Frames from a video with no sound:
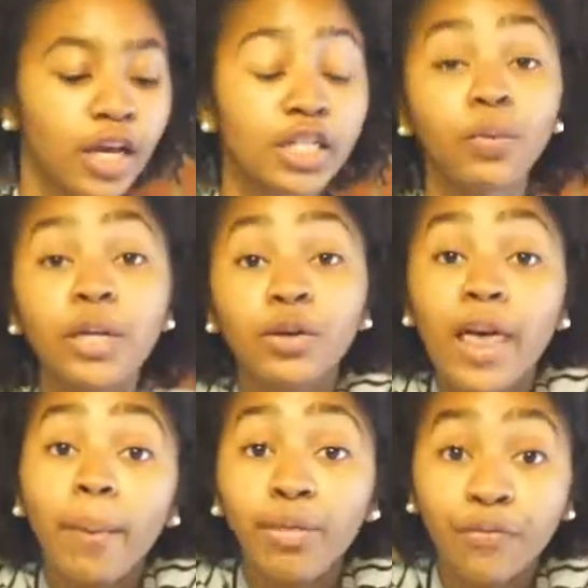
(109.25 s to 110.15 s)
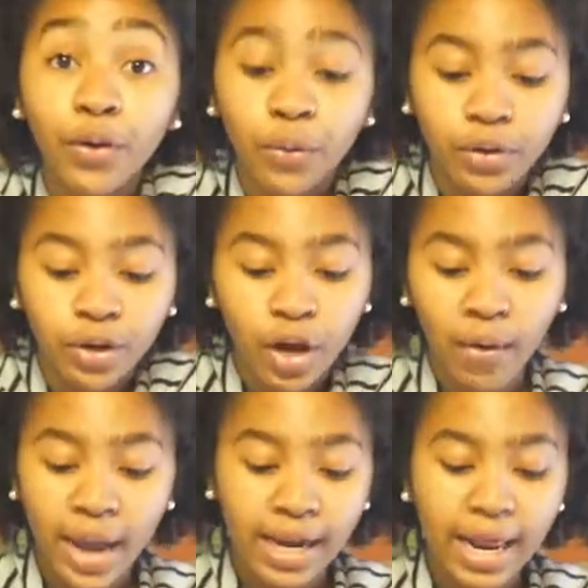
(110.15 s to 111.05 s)
So we do that with food, you
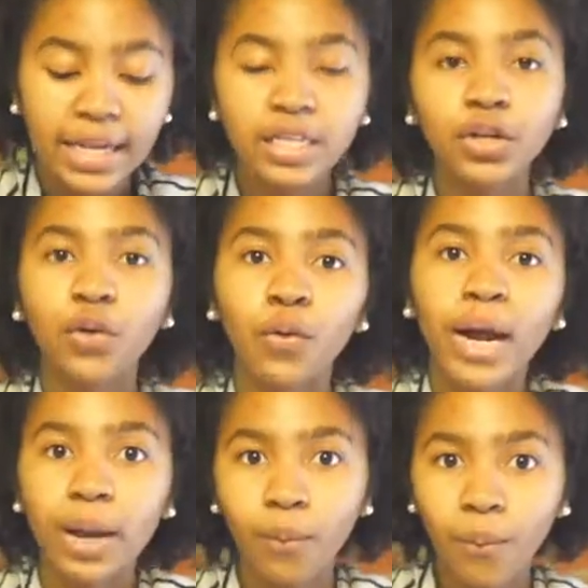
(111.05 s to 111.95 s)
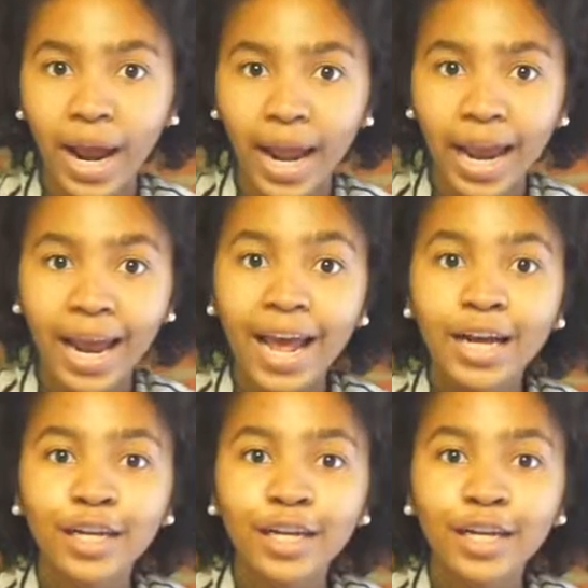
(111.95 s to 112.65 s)
know, and it's a great way